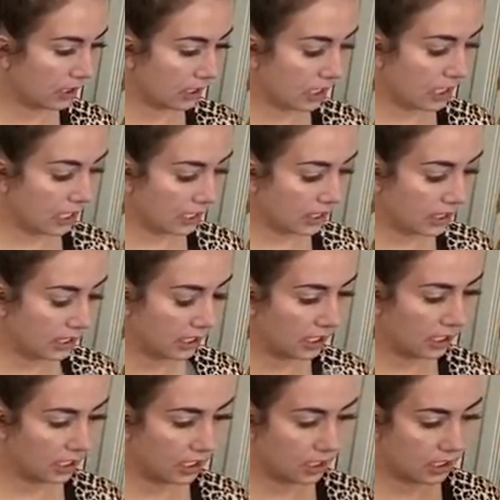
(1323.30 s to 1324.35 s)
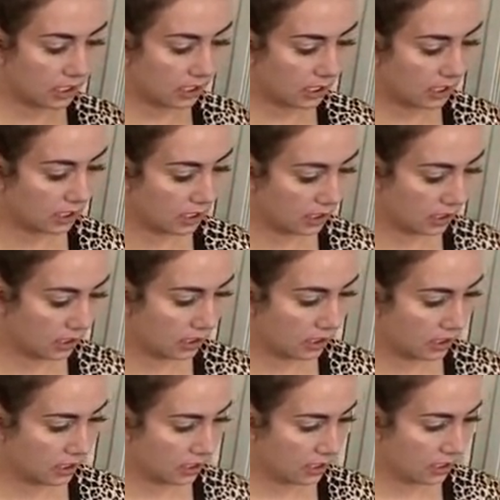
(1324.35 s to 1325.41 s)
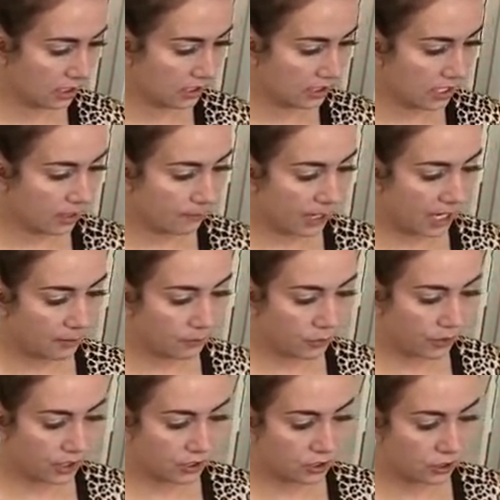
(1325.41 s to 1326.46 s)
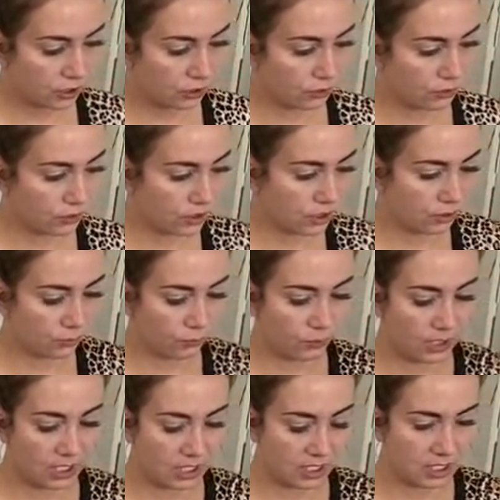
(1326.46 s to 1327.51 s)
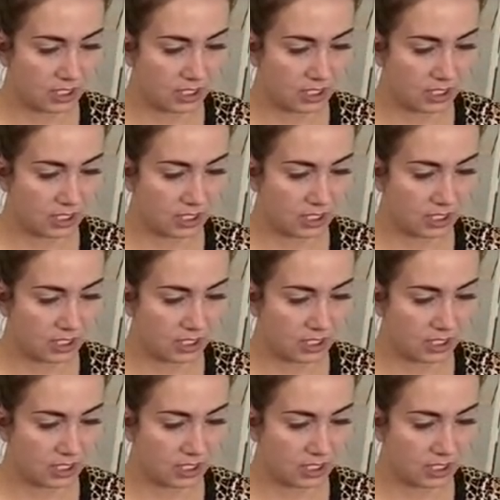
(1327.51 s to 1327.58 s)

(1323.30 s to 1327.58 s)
I think Zeb, I'm going to use the wreath